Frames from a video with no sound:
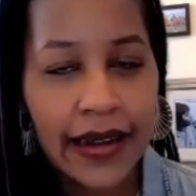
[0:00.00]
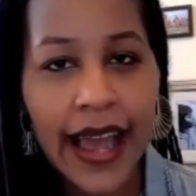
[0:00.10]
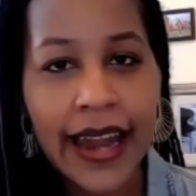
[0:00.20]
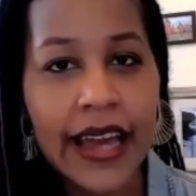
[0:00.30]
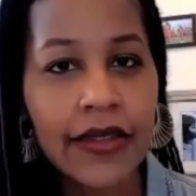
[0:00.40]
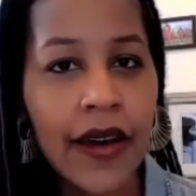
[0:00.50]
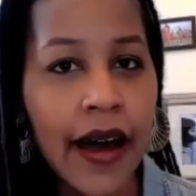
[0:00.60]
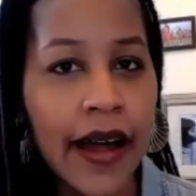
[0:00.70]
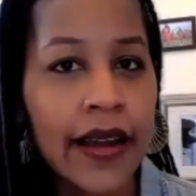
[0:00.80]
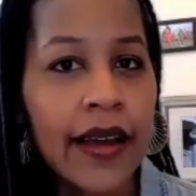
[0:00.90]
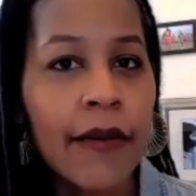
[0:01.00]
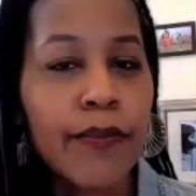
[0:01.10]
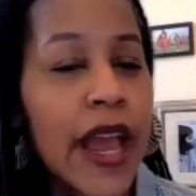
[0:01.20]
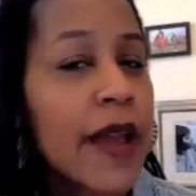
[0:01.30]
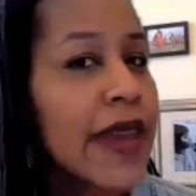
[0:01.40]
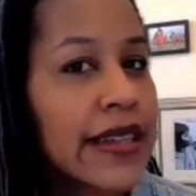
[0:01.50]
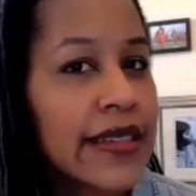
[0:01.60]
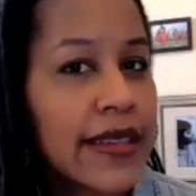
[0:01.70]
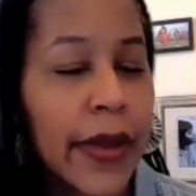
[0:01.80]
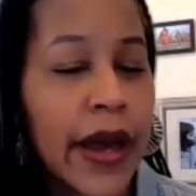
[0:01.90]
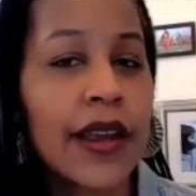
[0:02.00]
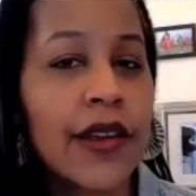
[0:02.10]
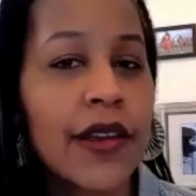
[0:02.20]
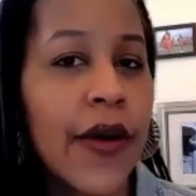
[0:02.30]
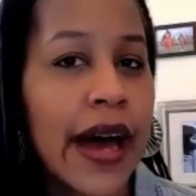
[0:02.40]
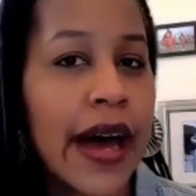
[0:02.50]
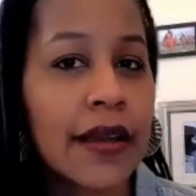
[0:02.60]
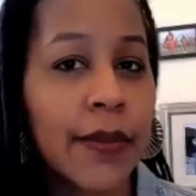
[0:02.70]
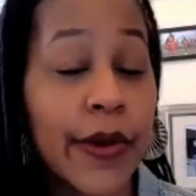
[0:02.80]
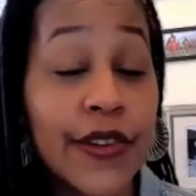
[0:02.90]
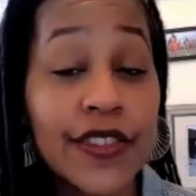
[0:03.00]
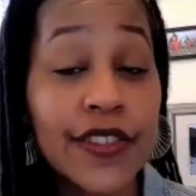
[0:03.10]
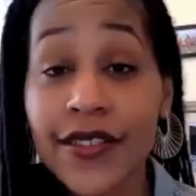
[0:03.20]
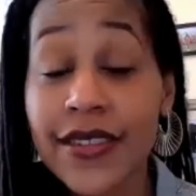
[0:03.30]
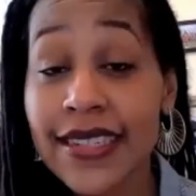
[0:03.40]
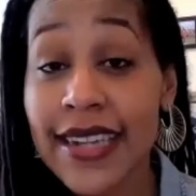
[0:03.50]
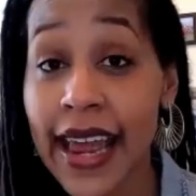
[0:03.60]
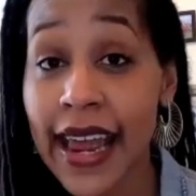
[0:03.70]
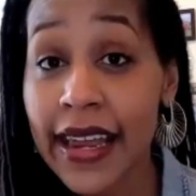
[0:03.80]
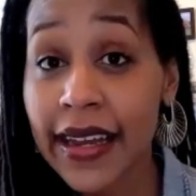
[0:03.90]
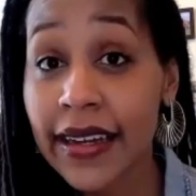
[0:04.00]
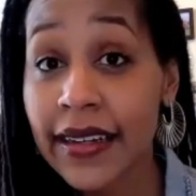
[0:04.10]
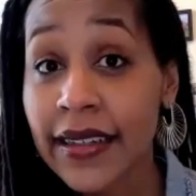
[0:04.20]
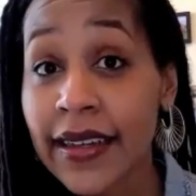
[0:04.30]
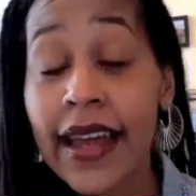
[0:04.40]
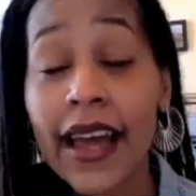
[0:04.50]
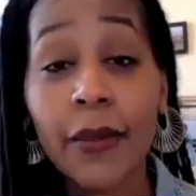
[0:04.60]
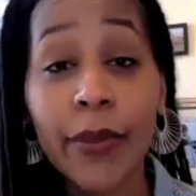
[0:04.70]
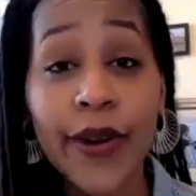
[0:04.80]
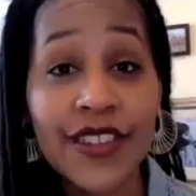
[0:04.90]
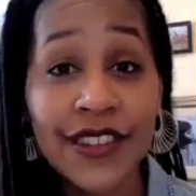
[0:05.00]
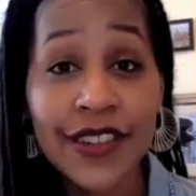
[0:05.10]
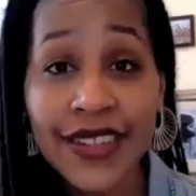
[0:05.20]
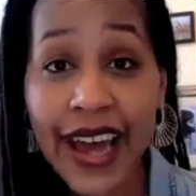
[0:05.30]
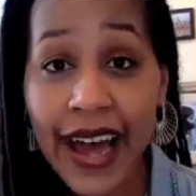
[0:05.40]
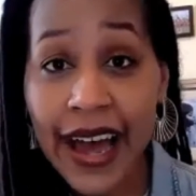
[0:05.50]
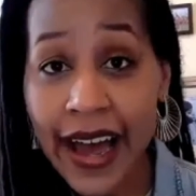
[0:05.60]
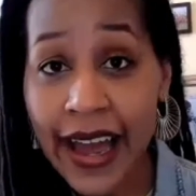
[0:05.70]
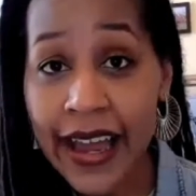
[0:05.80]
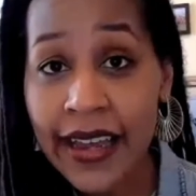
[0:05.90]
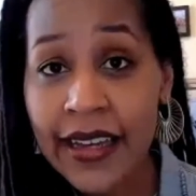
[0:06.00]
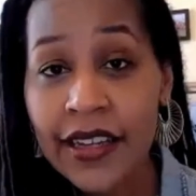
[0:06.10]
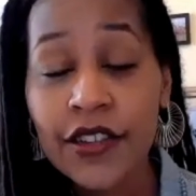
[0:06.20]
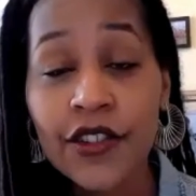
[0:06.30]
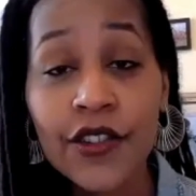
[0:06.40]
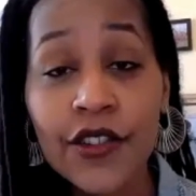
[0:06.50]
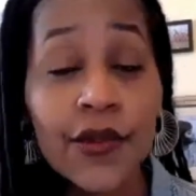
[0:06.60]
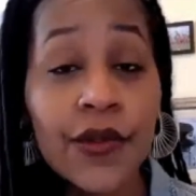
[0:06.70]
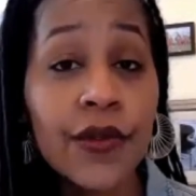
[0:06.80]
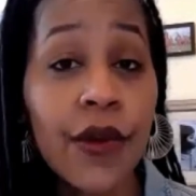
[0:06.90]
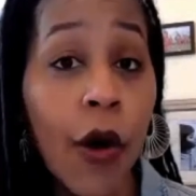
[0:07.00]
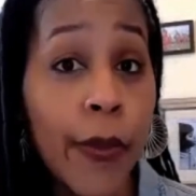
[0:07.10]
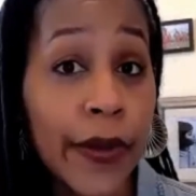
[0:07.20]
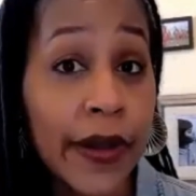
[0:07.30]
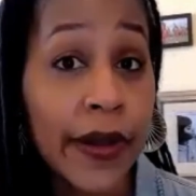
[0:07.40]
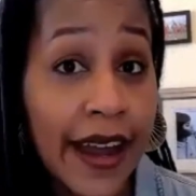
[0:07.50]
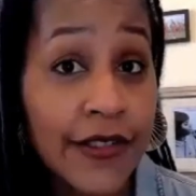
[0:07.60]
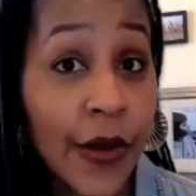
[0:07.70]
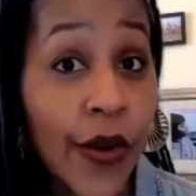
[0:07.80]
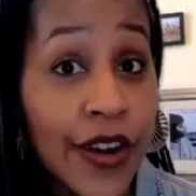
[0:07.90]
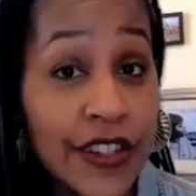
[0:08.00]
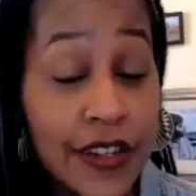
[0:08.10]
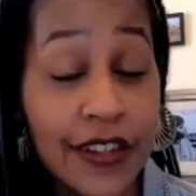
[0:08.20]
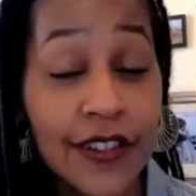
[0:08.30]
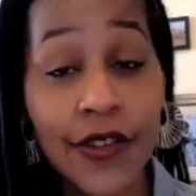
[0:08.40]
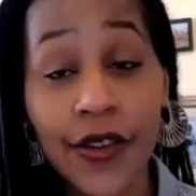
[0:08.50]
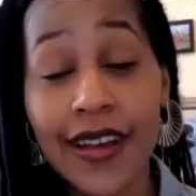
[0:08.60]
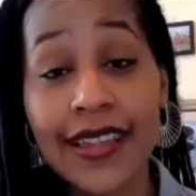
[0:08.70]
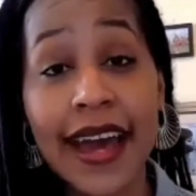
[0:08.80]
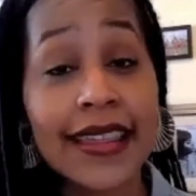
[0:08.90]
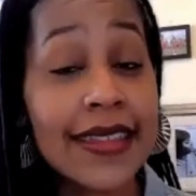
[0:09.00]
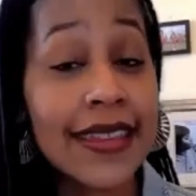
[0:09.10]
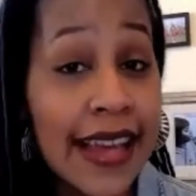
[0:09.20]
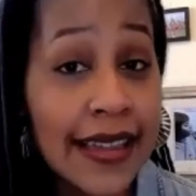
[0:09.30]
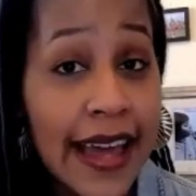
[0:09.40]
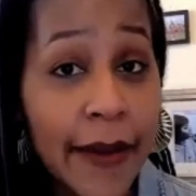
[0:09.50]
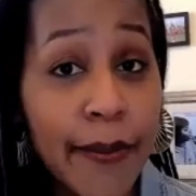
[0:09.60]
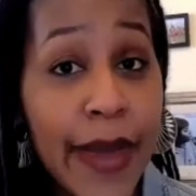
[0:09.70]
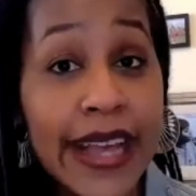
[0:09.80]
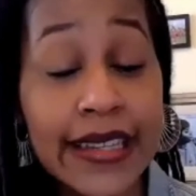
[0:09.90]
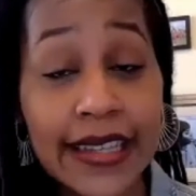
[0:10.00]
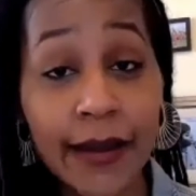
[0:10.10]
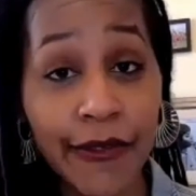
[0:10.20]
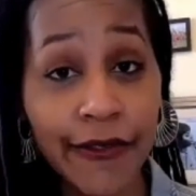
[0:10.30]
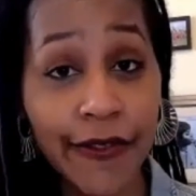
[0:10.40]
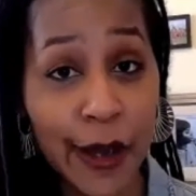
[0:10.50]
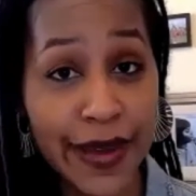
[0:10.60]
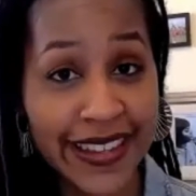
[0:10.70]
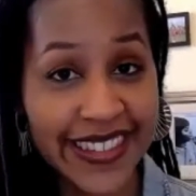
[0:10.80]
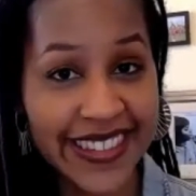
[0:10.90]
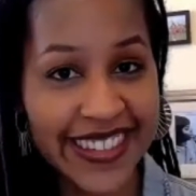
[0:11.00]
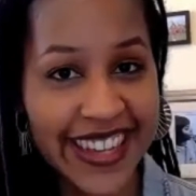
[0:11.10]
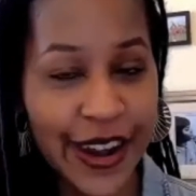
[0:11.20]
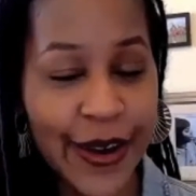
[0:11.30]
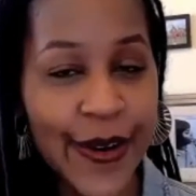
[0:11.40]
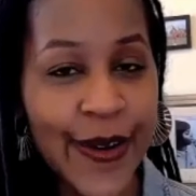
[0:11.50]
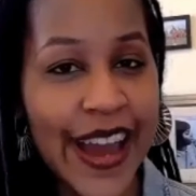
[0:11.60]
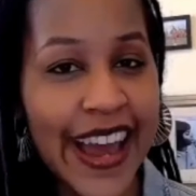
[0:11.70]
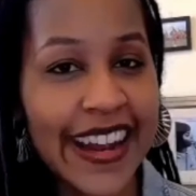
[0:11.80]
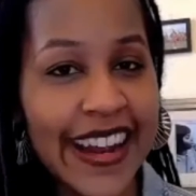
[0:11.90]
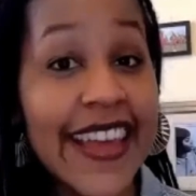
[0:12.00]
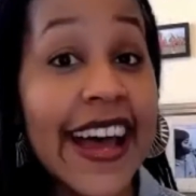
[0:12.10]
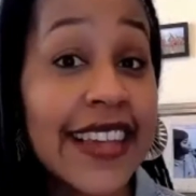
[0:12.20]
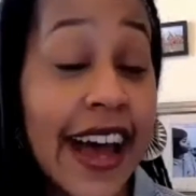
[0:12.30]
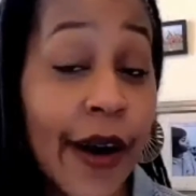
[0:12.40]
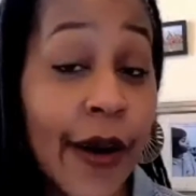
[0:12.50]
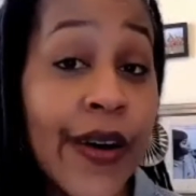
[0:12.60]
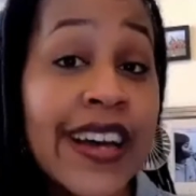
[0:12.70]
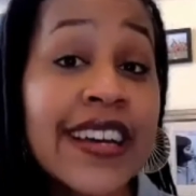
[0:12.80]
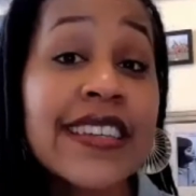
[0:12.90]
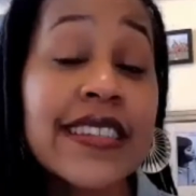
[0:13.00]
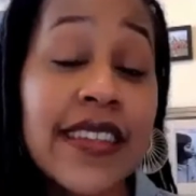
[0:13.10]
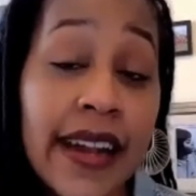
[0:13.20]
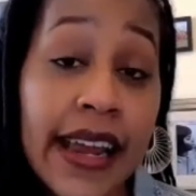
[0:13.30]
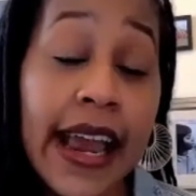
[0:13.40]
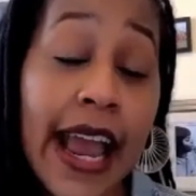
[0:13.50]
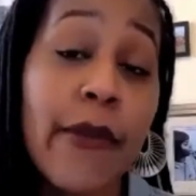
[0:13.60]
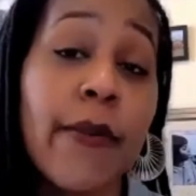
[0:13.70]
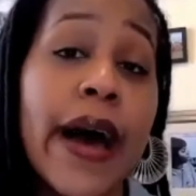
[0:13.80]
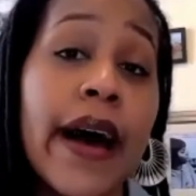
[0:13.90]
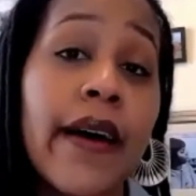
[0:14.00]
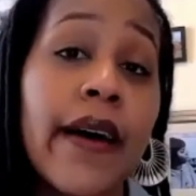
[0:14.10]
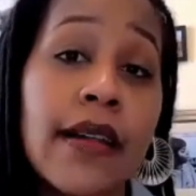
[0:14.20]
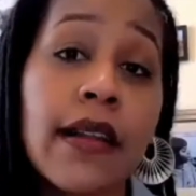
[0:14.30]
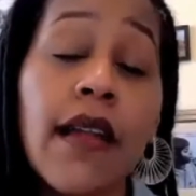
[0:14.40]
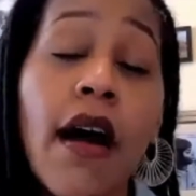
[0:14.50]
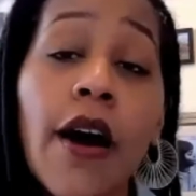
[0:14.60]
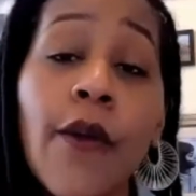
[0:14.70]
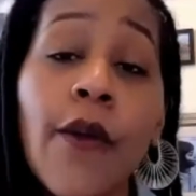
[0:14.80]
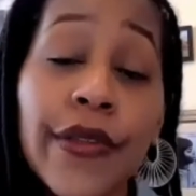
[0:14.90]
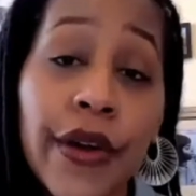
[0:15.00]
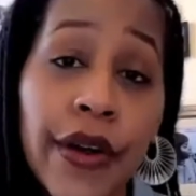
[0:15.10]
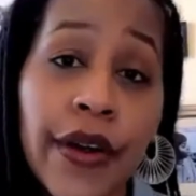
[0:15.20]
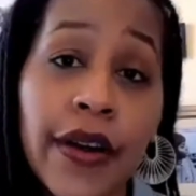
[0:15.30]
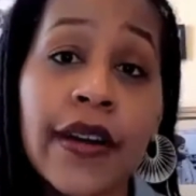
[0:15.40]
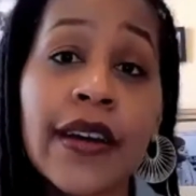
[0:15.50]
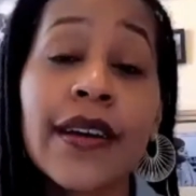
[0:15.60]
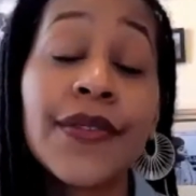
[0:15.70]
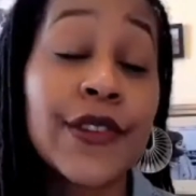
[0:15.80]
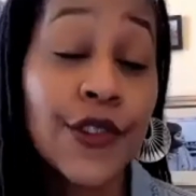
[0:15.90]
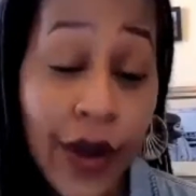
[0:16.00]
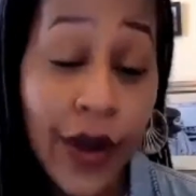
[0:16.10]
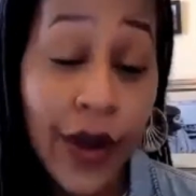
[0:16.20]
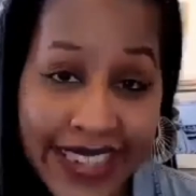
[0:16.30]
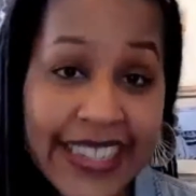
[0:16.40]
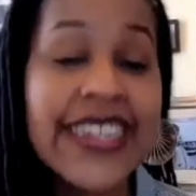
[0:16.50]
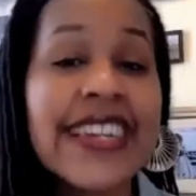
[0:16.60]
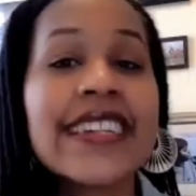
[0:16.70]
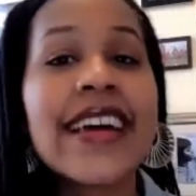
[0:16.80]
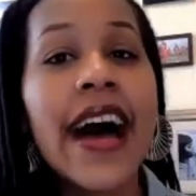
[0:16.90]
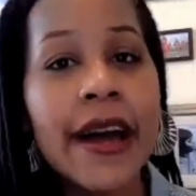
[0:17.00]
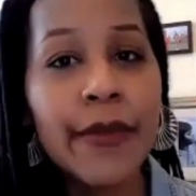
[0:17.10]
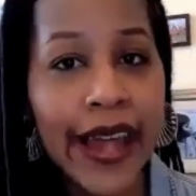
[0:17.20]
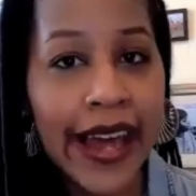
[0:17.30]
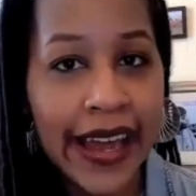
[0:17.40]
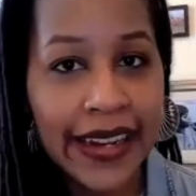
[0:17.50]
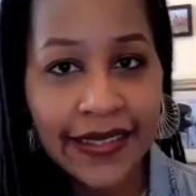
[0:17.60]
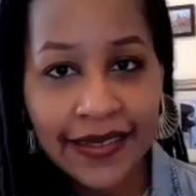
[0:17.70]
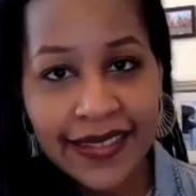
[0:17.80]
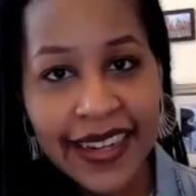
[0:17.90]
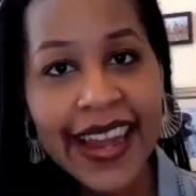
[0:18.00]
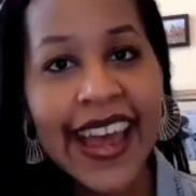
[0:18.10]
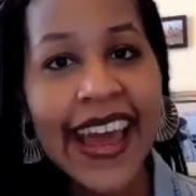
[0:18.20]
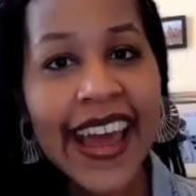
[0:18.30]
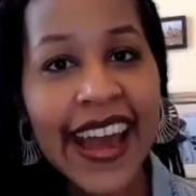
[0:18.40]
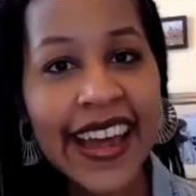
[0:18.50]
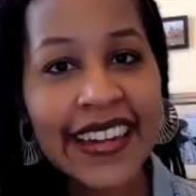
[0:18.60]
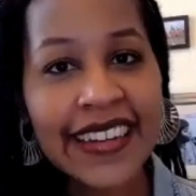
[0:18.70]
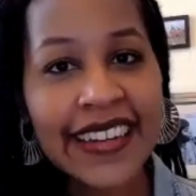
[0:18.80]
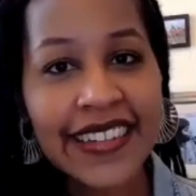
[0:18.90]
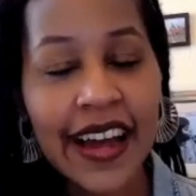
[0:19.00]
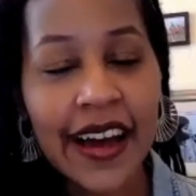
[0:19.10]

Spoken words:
And I thought, maybe it's somebody who has a personal stake and a personal tie to Opal and Nev's origin story, that thing that makes them famous, you know? And that's how Sunny came about, and along with her, the 2016 timeline, and